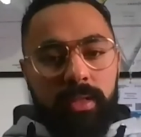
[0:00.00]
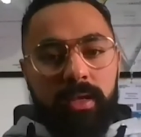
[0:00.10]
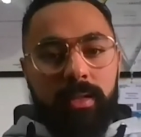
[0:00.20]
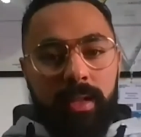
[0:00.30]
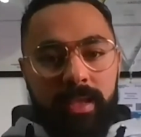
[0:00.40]

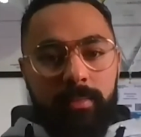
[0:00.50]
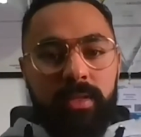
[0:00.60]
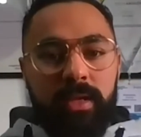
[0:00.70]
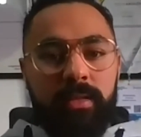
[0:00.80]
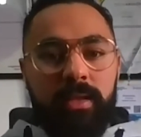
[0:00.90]
that claim
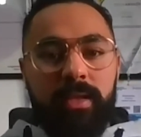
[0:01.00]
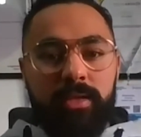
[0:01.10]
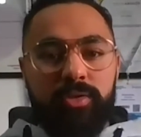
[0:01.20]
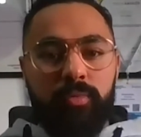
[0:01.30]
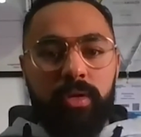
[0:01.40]
that they
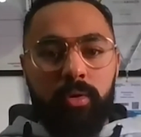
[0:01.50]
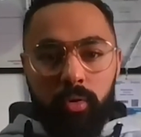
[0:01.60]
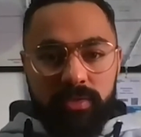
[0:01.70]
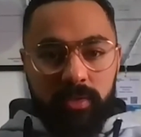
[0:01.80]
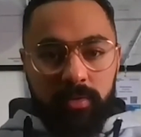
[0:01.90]
can do it
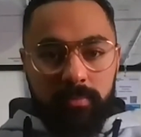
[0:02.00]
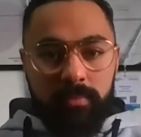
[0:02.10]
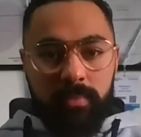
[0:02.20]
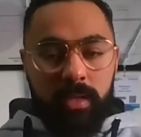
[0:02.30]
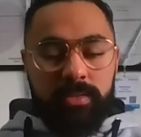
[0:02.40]
long term,